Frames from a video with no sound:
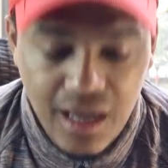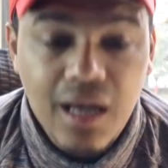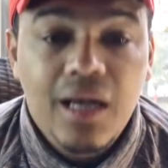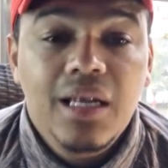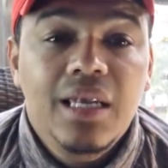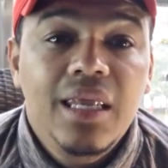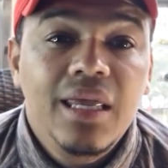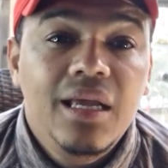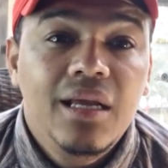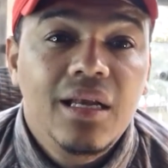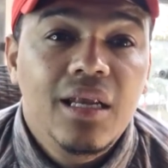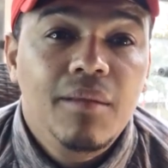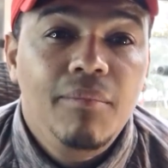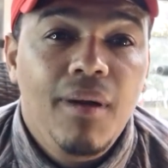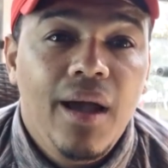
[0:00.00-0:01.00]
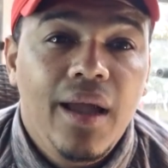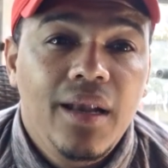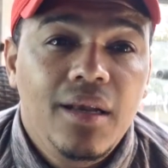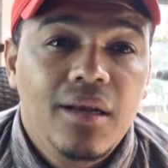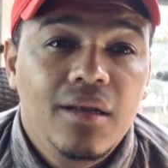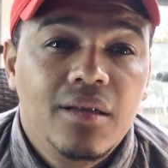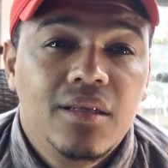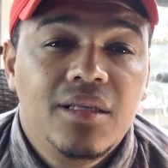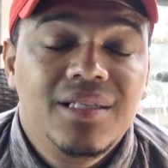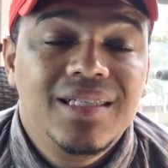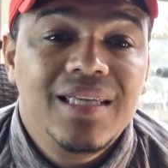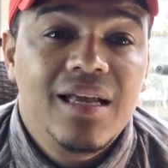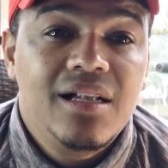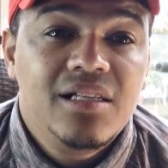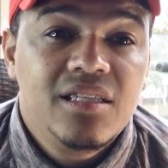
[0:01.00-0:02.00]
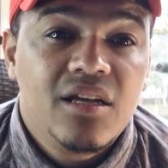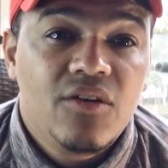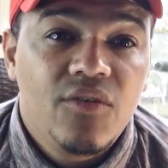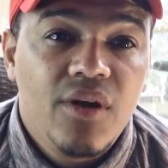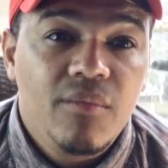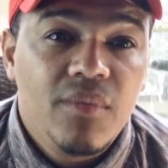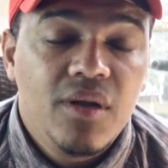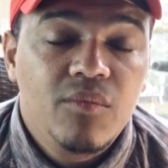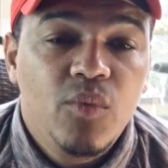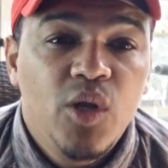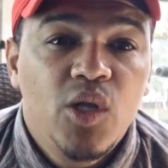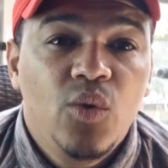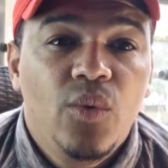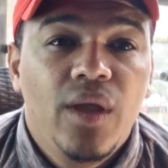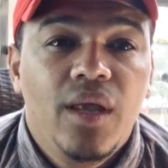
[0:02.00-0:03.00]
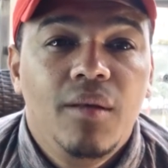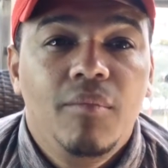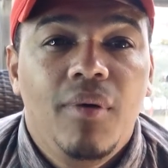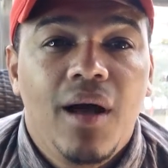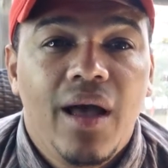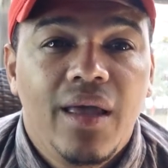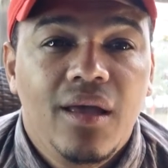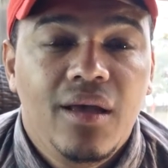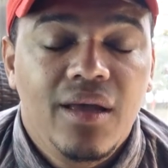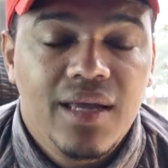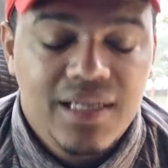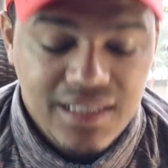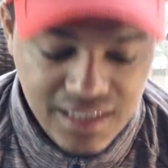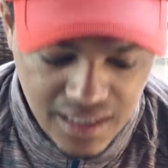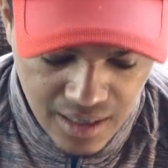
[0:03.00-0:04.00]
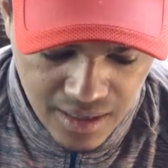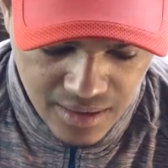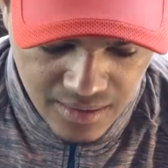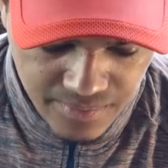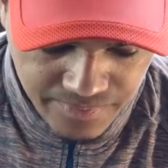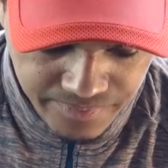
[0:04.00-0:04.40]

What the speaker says: a legally binding sales agreement between buyer and seller.